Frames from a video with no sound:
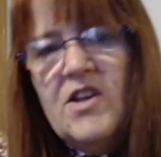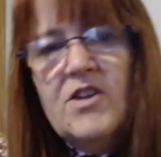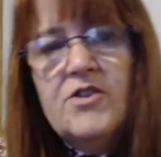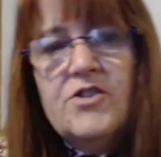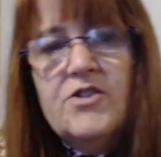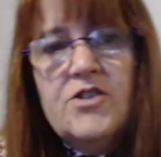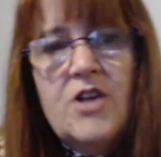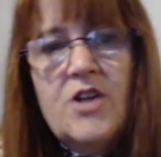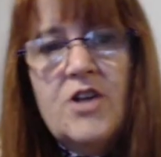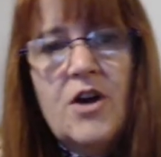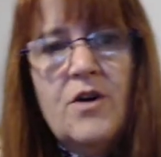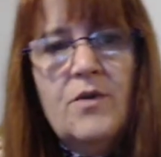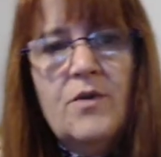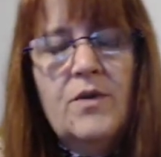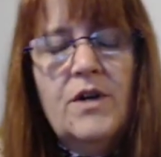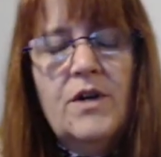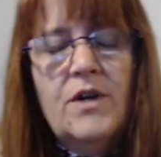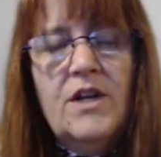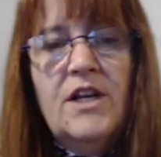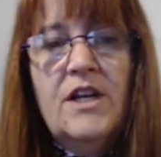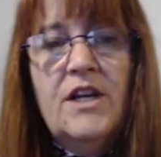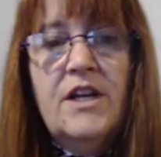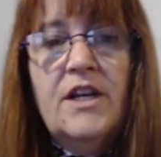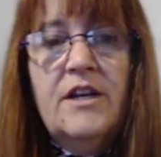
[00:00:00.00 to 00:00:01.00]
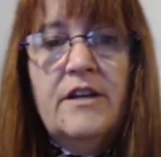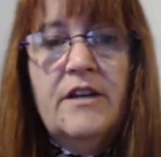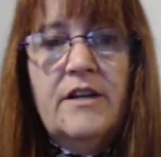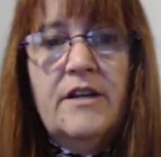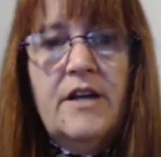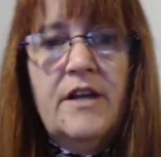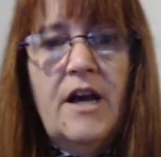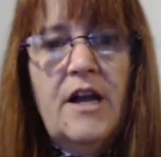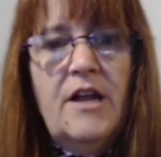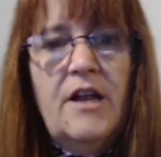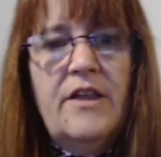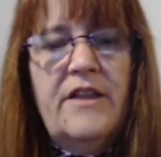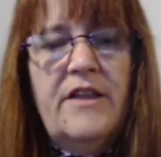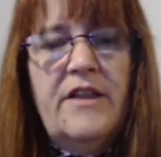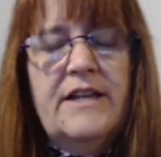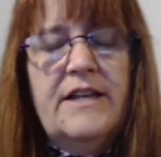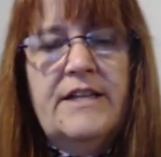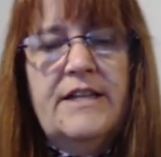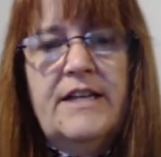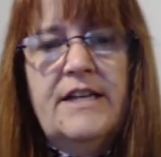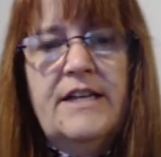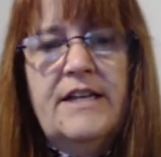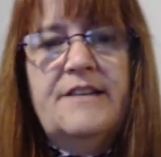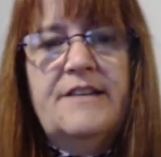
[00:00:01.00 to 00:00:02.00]
So got all
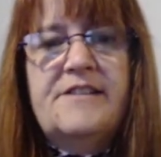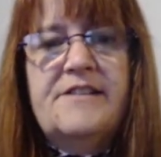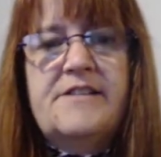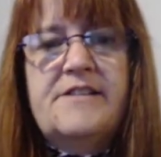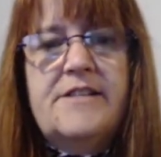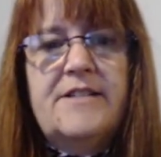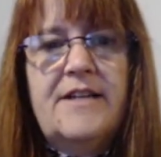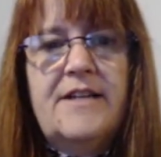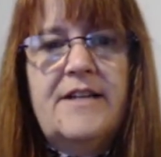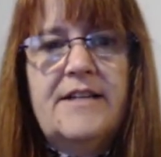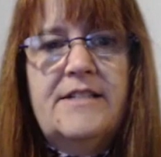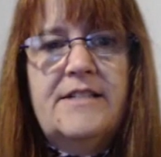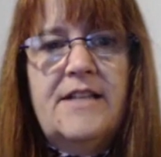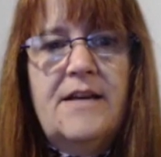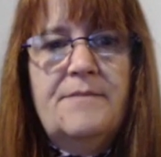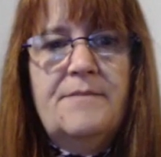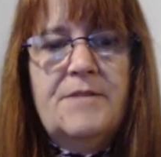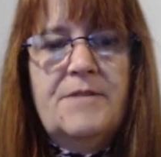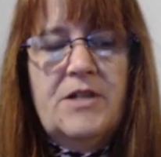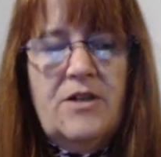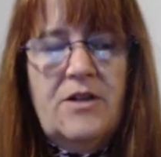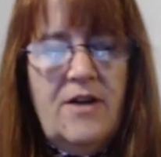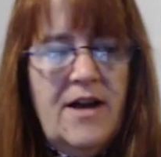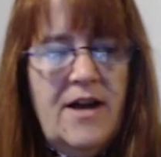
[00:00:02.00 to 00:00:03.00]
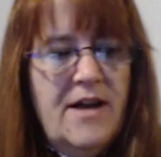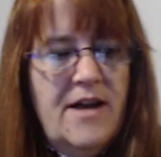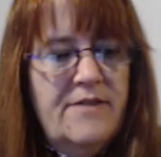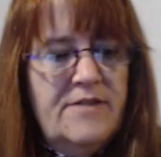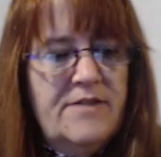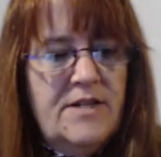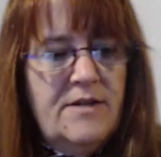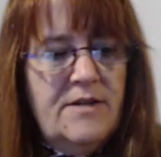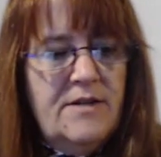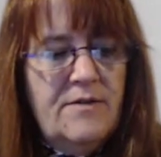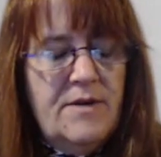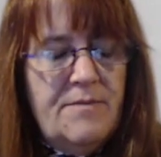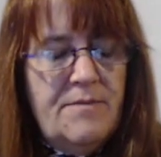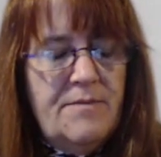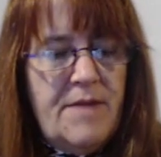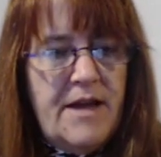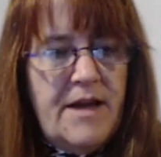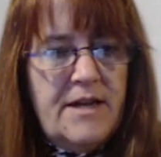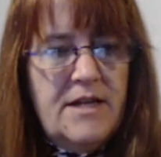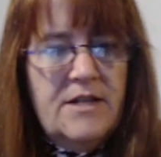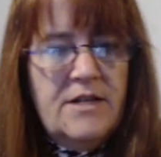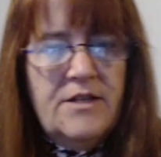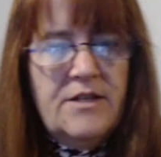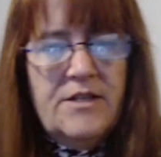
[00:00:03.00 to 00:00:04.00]
that done and still had time to craft, and I went
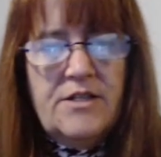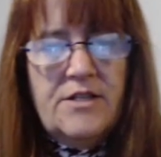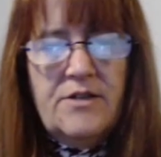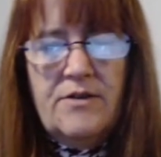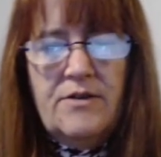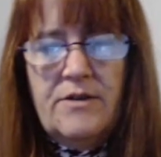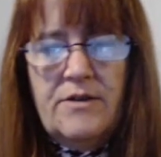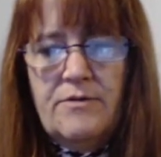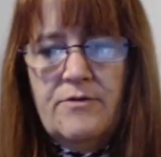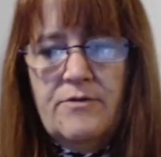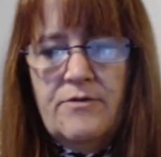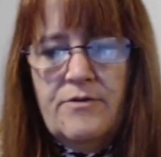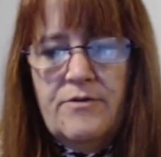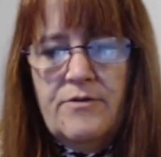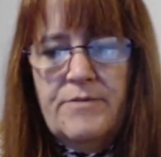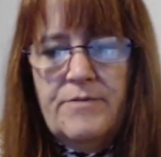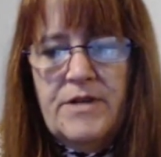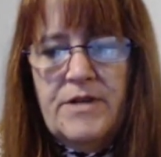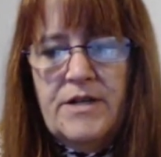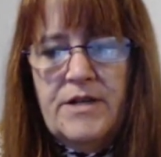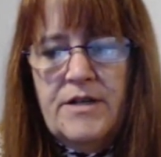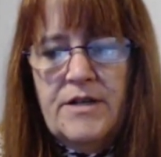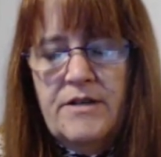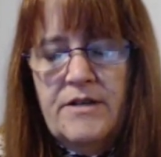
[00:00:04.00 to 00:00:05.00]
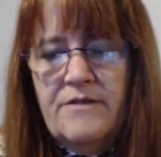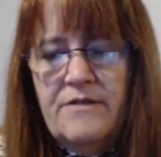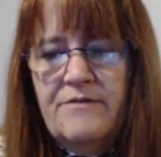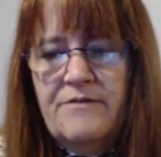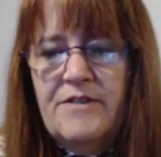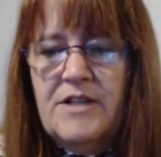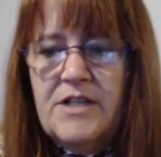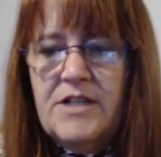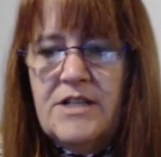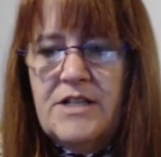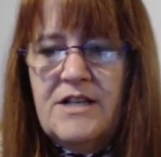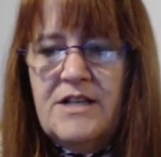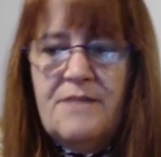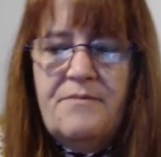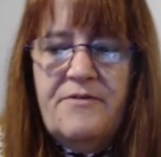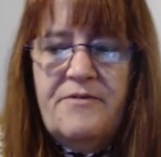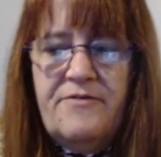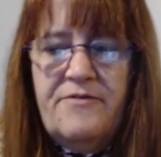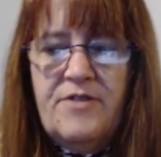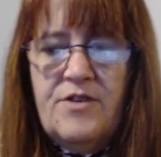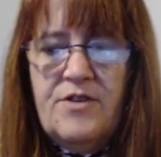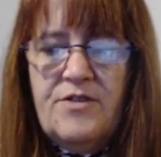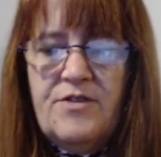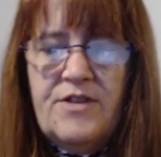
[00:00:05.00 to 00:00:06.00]
back into the sewing room and finished up a
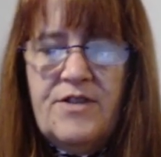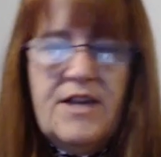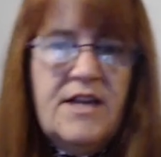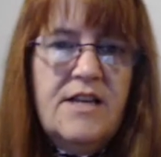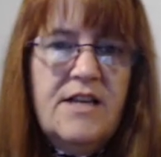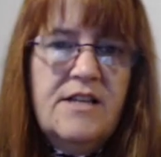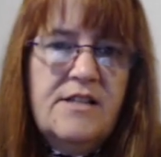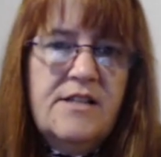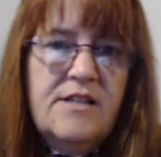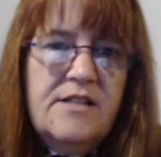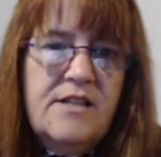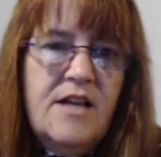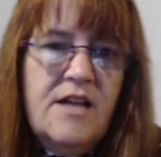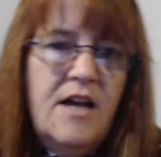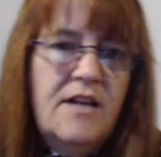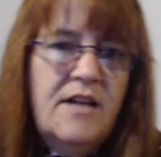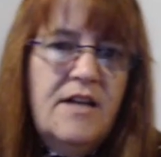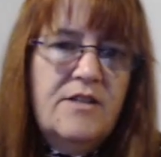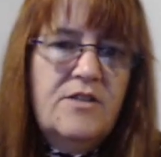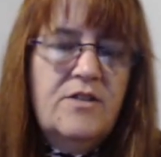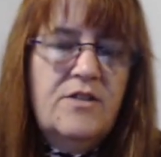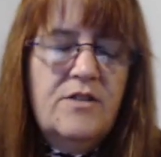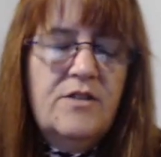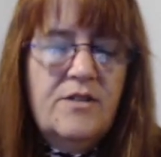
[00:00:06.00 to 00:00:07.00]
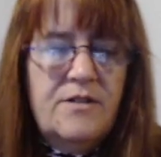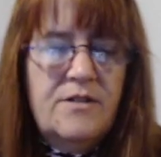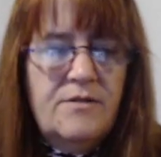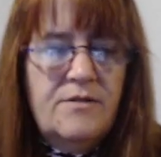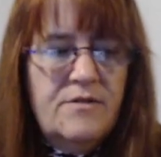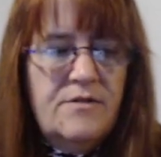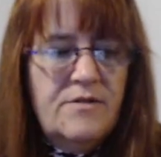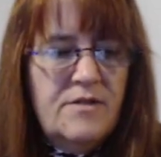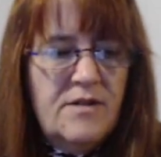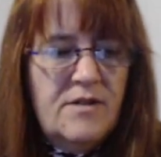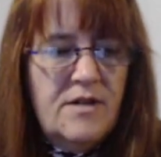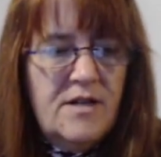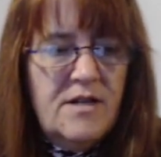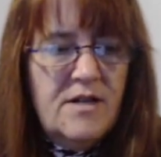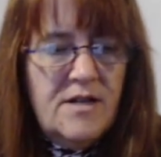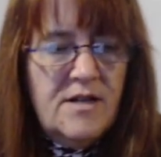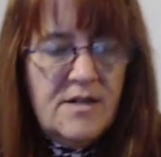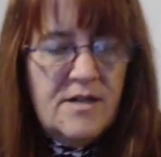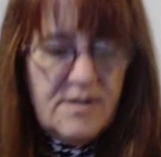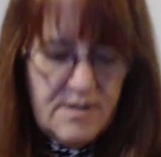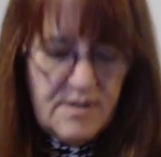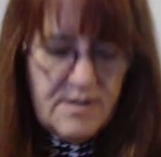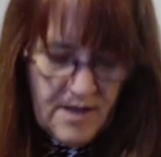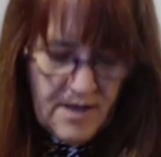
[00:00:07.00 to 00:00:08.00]
few things. Got to,
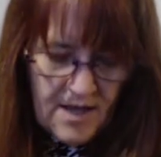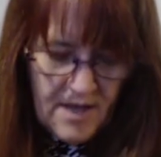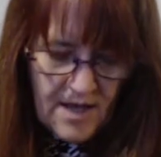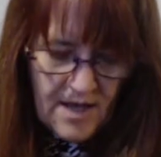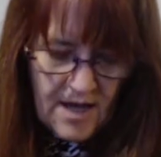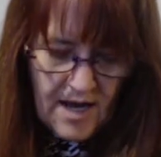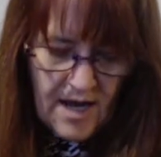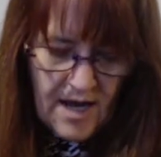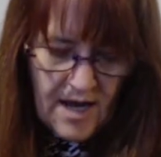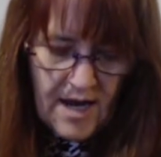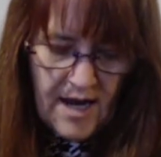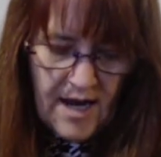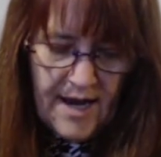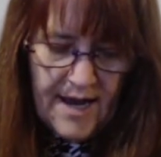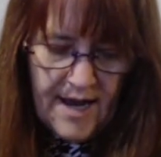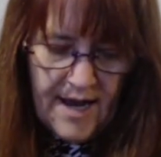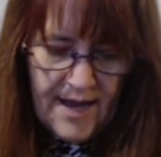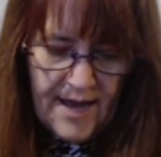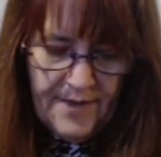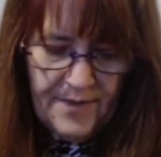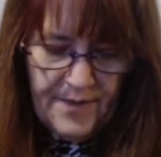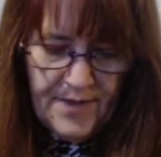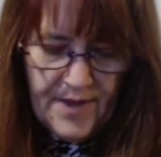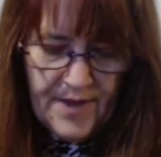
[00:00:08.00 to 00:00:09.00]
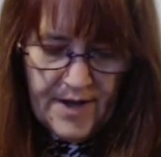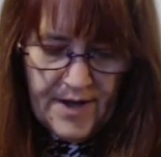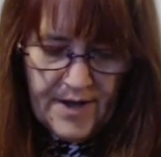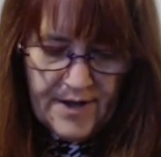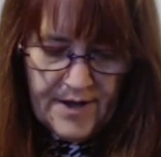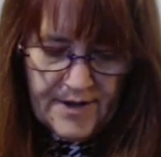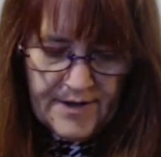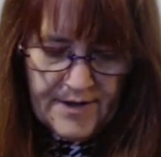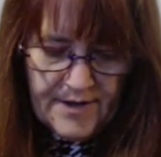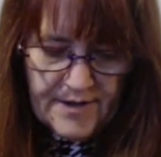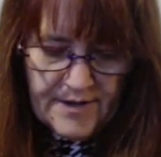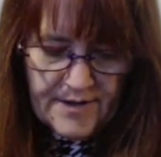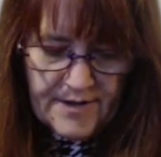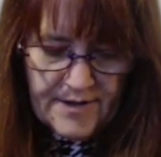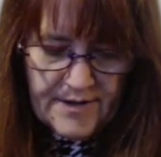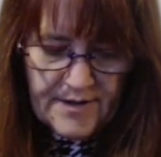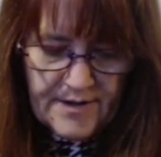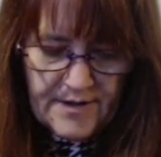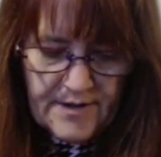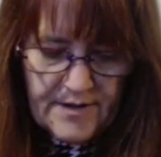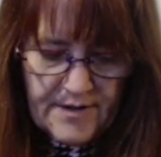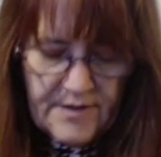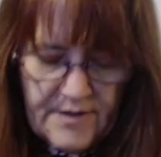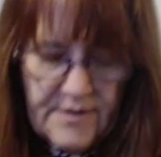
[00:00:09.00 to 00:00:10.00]
I had the
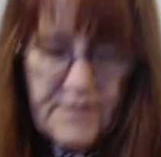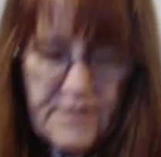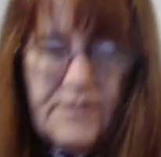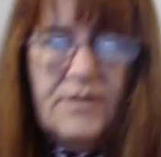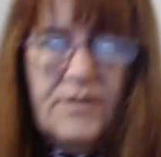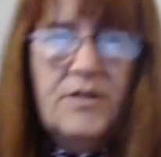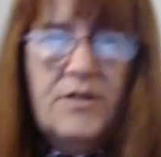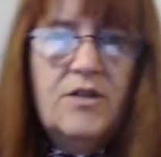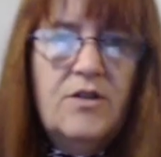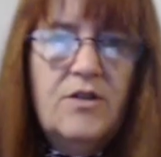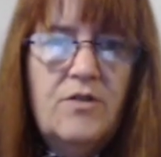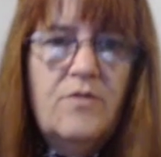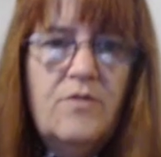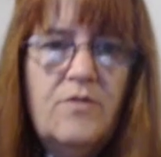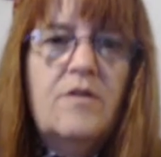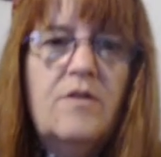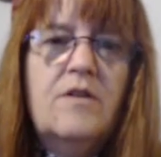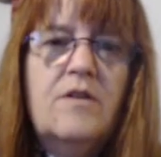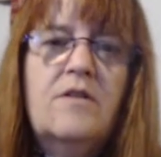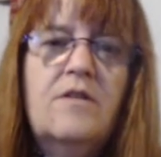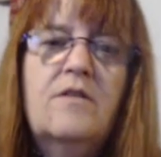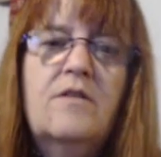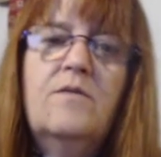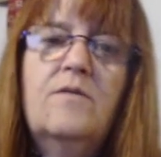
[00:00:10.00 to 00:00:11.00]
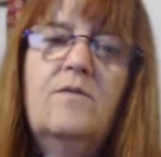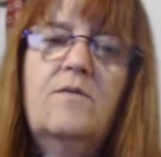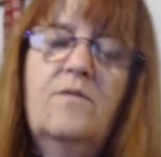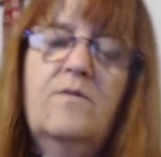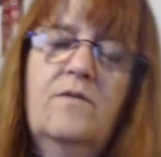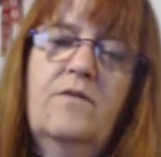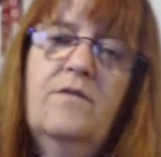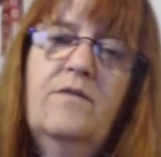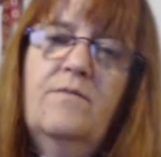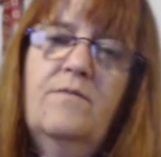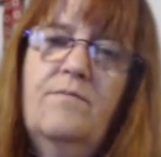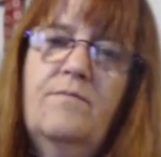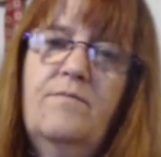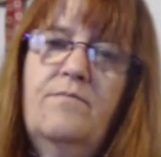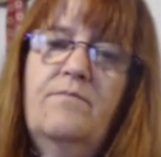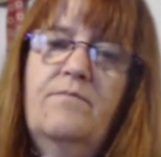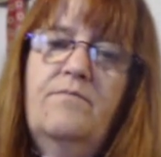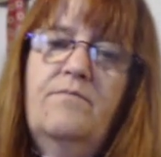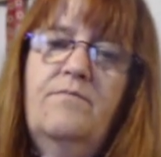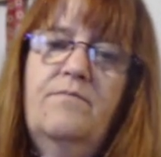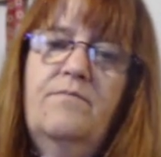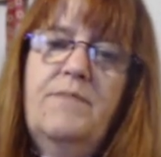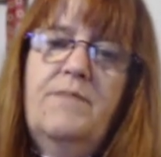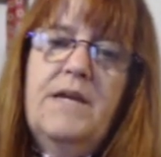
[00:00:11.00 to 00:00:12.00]
new
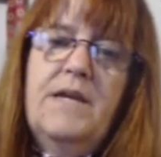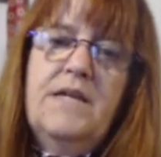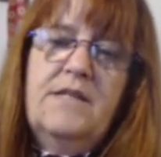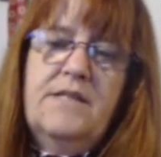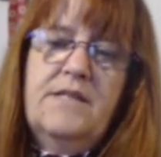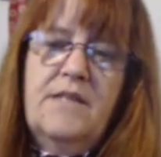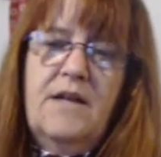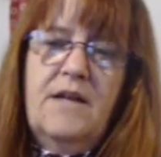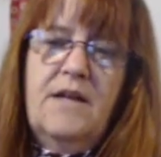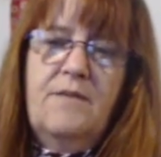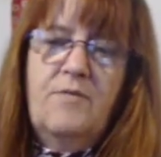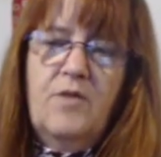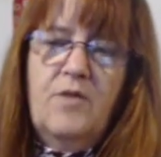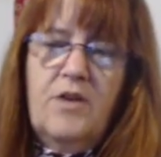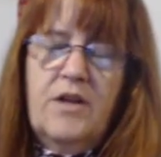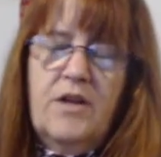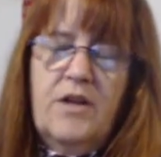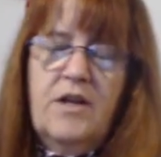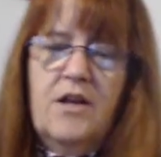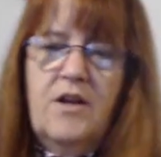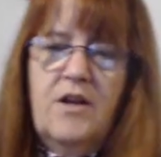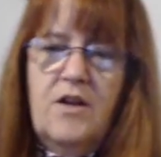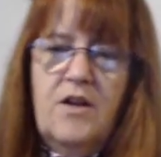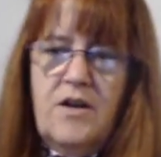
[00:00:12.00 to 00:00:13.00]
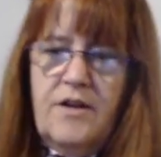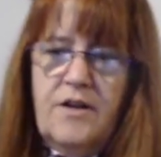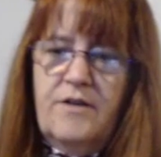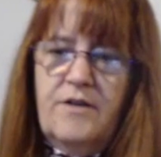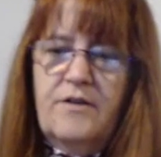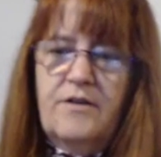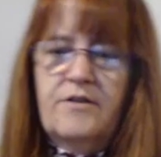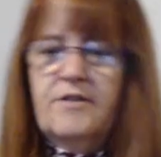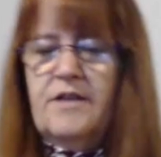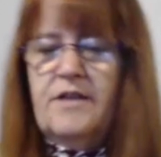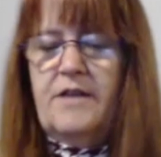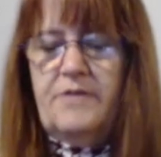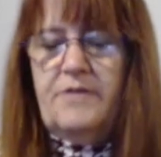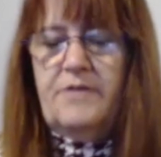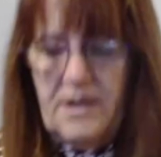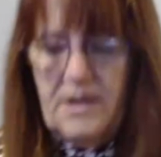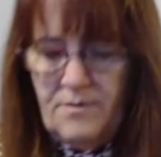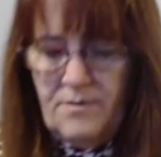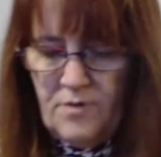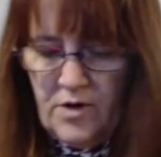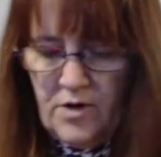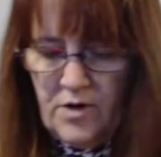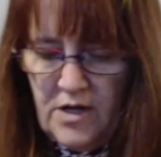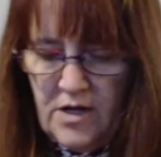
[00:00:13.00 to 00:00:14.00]
piece that I'm working on, or set that
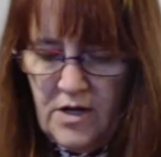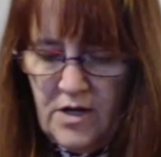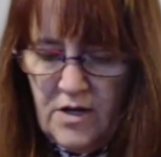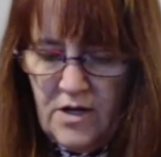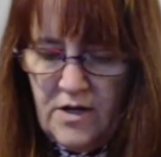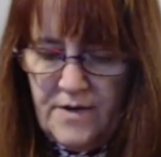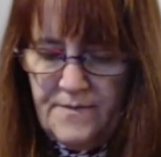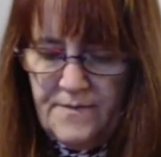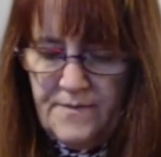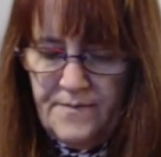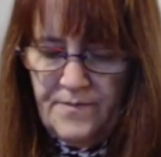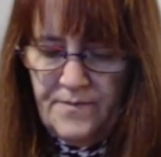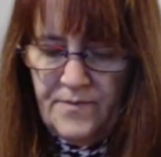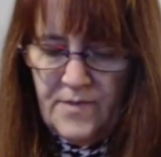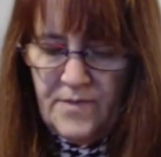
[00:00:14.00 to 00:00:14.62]
I'm working on.